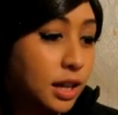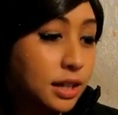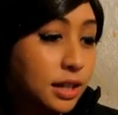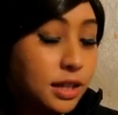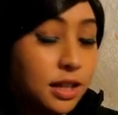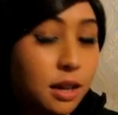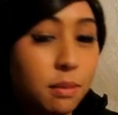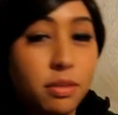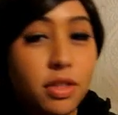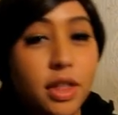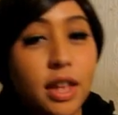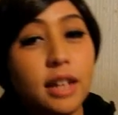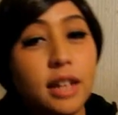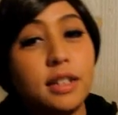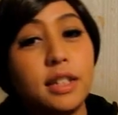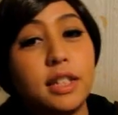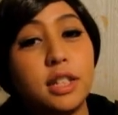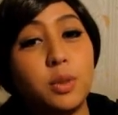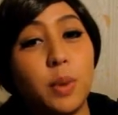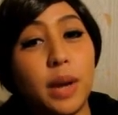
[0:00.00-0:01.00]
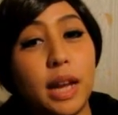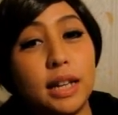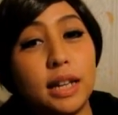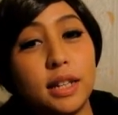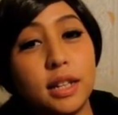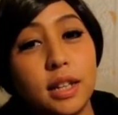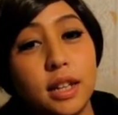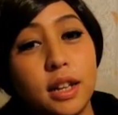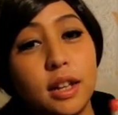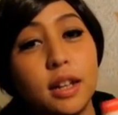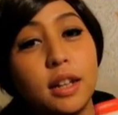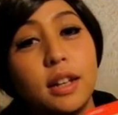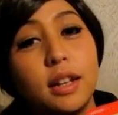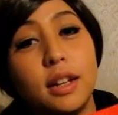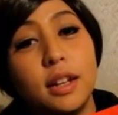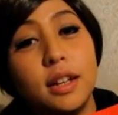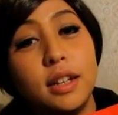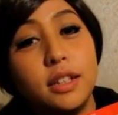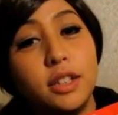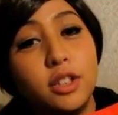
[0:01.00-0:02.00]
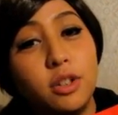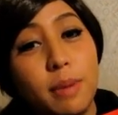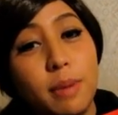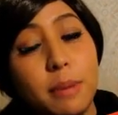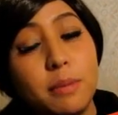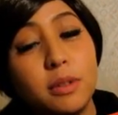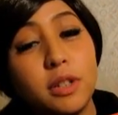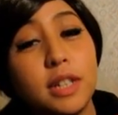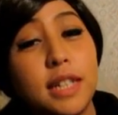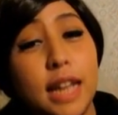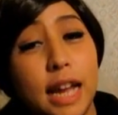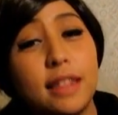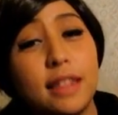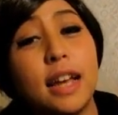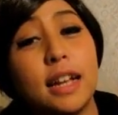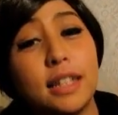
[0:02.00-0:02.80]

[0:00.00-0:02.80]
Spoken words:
something sweet to be able to take